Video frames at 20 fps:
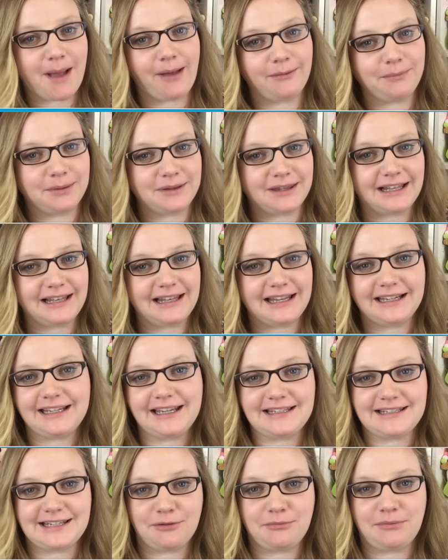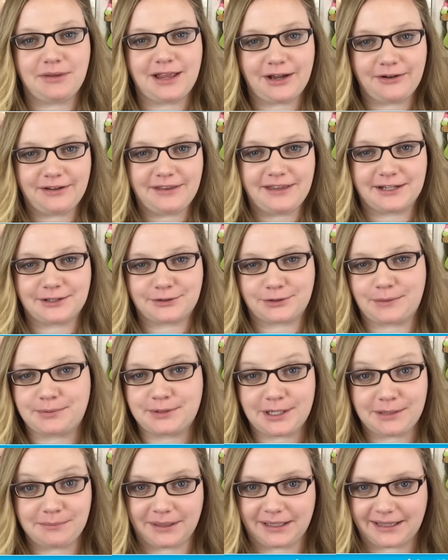I will put the link down below in the
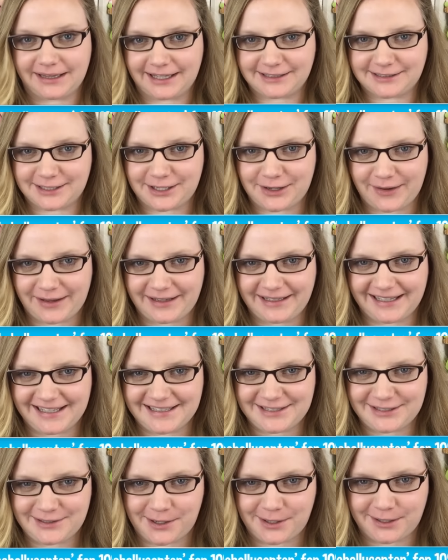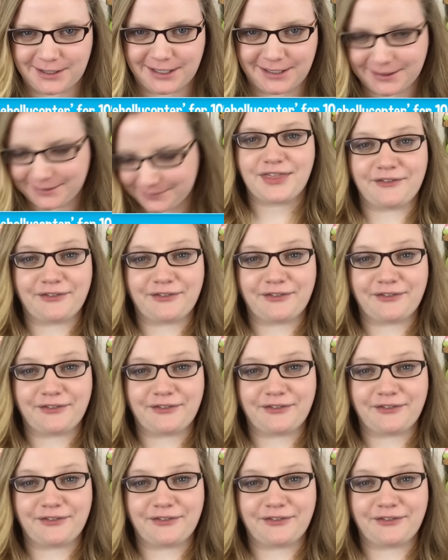description, but let's go ahead and get started.